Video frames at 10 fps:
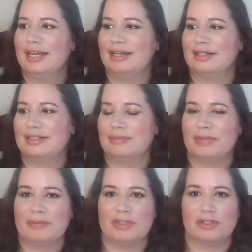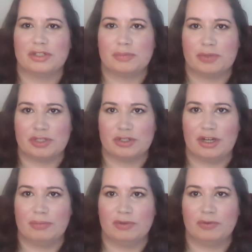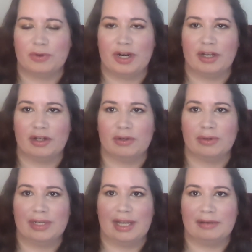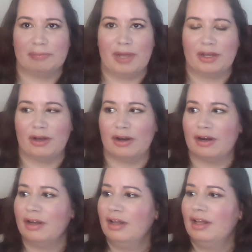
and sometimes I'll just spritz it on before I go get in my car,